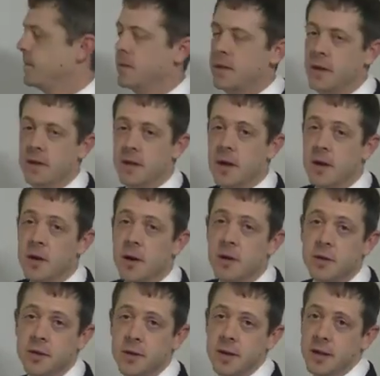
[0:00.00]
The sun
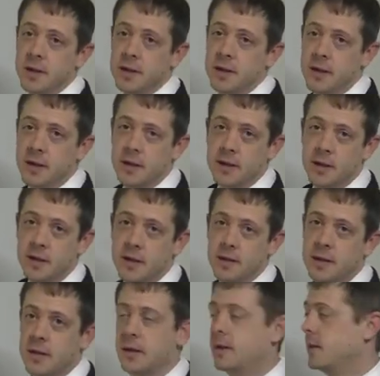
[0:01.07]
also does this
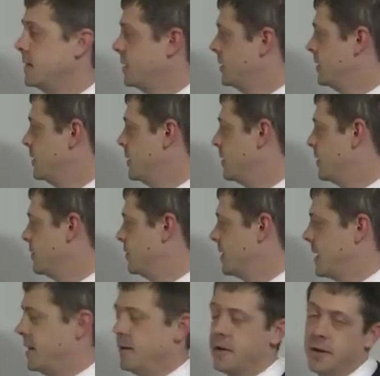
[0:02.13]
on the
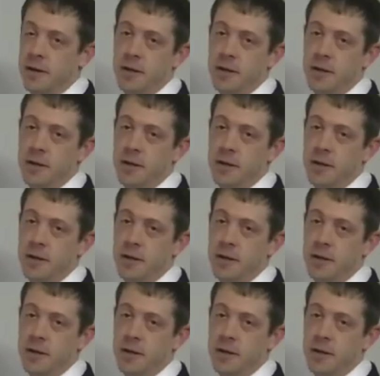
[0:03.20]
flat Earth.